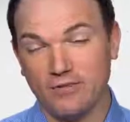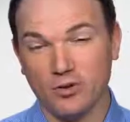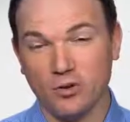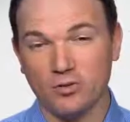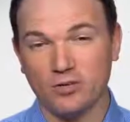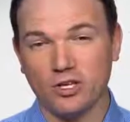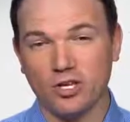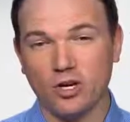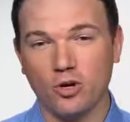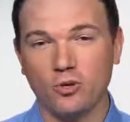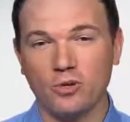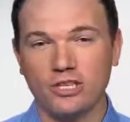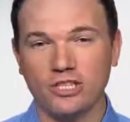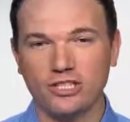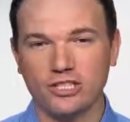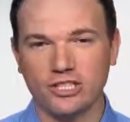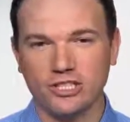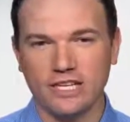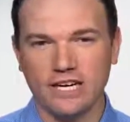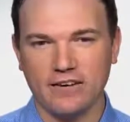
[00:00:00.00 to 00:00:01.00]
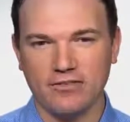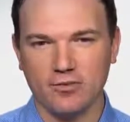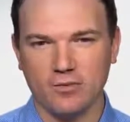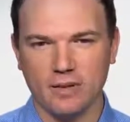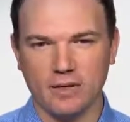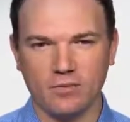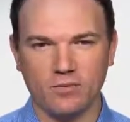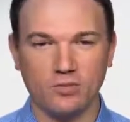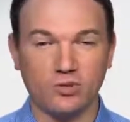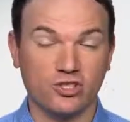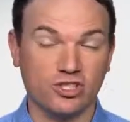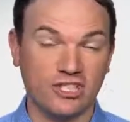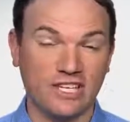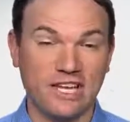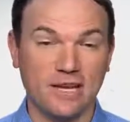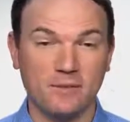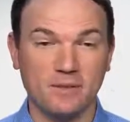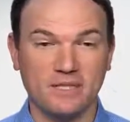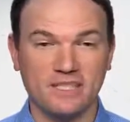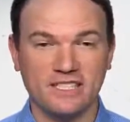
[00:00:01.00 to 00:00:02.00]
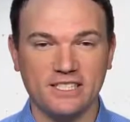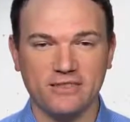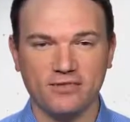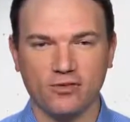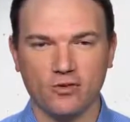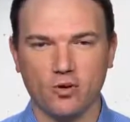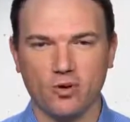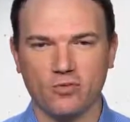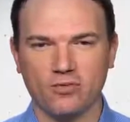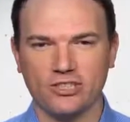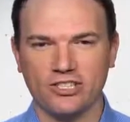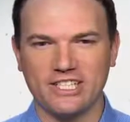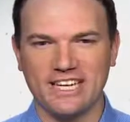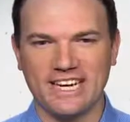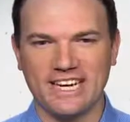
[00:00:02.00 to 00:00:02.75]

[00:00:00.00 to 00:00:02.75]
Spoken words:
formed a coalition government, which led BC for over a